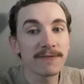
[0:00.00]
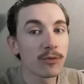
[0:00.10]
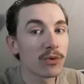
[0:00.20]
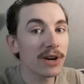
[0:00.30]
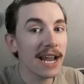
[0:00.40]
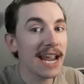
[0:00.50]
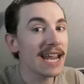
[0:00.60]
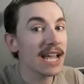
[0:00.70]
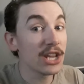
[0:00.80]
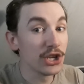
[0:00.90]
for
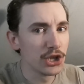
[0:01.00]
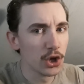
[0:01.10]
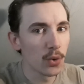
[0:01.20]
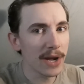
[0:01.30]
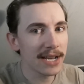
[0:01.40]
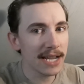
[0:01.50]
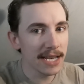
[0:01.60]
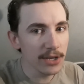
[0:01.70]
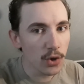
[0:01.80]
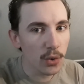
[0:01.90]
a UN
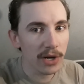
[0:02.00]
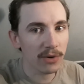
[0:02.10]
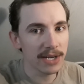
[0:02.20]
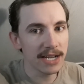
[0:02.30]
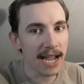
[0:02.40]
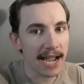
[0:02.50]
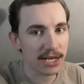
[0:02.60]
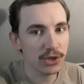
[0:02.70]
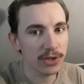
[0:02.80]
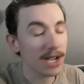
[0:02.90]
inquiry,
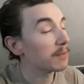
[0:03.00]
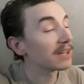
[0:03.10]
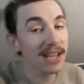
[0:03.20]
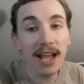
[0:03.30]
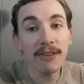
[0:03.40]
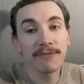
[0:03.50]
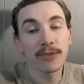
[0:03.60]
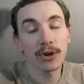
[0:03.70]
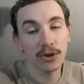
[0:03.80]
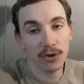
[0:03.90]
actually. I would love
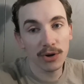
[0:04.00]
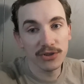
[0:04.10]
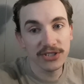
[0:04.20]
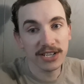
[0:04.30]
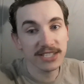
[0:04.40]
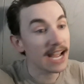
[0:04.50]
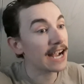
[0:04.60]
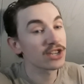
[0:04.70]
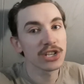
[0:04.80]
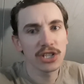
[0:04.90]
for a Courier 6 to
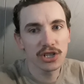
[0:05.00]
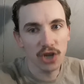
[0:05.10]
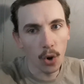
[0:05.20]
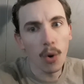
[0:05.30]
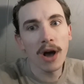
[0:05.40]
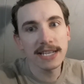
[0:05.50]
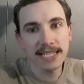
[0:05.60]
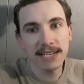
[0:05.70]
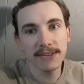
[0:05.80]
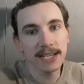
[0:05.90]
actually go on
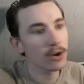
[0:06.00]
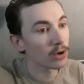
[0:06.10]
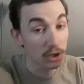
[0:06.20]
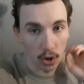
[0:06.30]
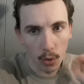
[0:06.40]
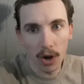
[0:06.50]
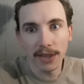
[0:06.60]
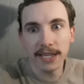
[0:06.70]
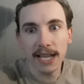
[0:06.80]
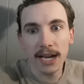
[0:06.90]
TV or go
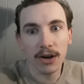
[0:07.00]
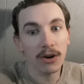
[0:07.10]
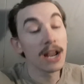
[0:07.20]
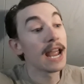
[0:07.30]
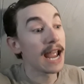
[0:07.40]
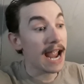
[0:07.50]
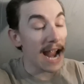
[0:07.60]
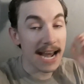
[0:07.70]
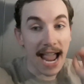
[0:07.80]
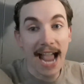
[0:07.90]
on the air
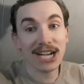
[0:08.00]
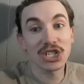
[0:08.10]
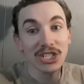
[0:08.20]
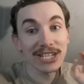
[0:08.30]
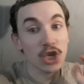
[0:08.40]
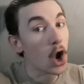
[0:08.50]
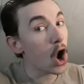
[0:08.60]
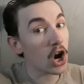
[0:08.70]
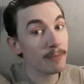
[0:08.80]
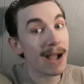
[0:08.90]
and actually
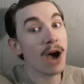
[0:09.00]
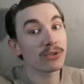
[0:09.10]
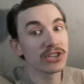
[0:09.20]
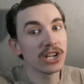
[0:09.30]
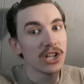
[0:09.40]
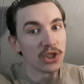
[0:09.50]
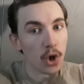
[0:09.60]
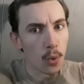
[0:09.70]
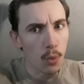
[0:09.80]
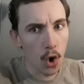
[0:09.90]
talk about the
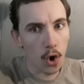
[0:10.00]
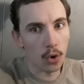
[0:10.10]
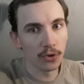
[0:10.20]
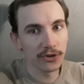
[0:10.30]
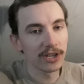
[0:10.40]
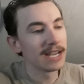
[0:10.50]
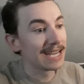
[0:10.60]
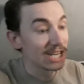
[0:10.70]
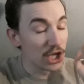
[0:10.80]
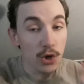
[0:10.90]
world.
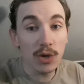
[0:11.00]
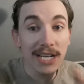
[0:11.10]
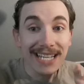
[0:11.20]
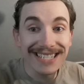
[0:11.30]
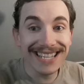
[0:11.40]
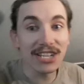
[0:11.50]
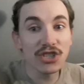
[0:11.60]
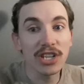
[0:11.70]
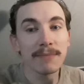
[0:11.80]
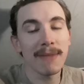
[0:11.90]
You could
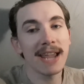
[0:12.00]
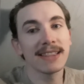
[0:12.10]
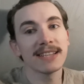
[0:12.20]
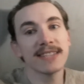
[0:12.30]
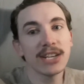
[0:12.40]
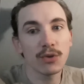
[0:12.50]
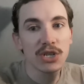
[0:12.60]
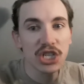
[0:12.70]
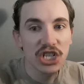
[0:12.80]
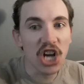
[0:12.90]
essentially make this into a
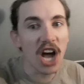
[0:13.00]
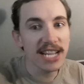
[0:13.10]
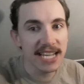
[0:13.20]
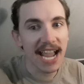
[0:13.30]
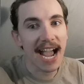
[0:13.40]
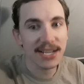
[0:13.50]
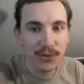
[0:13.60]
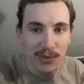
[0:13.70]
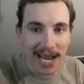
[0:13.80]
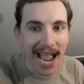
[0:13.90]
shoddy cast
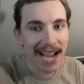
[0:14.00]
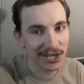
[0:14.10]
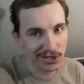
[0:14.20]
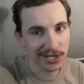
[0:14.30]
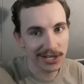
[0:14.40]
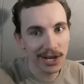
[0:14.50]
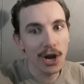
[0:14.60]
reaction